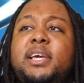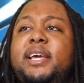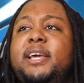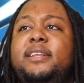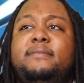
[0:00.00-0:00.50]

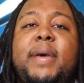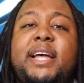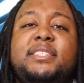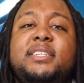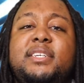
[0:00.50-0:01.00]
And
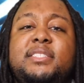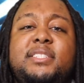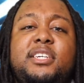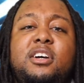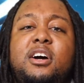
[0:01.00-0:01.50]
Matt's in his
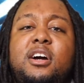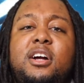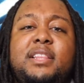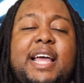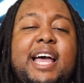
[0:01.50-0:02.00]

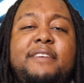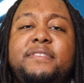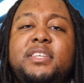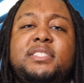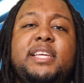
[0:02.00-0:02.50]
DR
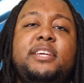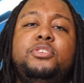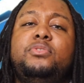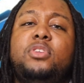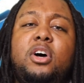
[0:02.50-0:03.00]
laughing, saying,
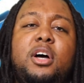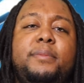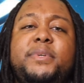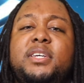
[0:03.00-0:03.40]
"You thought,